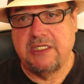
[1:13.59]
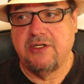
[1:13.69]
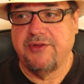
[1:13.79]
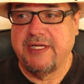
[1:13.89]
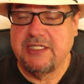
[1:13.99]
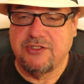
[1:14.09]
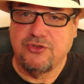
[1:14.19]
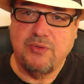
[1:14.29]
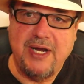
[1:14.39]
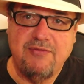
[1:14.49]
You know, they get to
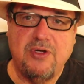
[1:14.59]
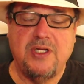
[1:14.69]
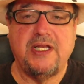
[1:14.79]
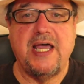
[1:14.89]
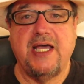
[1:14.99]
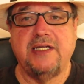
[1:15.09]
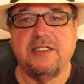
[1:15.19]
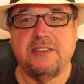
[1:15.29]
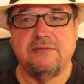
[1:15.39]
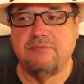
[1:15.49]
travel a
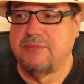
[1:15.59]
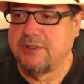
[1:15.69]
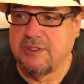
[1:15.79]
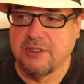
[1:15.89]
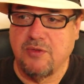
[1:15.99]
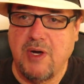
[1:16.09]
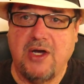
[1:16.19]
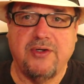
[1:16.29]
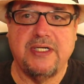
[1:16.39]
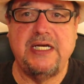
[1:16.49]
lot and go
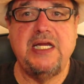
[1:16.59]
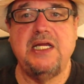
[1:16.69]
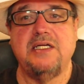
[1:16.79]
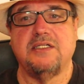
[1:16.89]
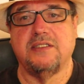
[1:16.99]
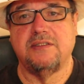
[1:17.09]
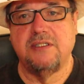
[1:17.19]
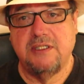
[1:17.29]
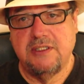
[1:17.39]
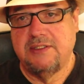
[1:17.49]
out and eat and,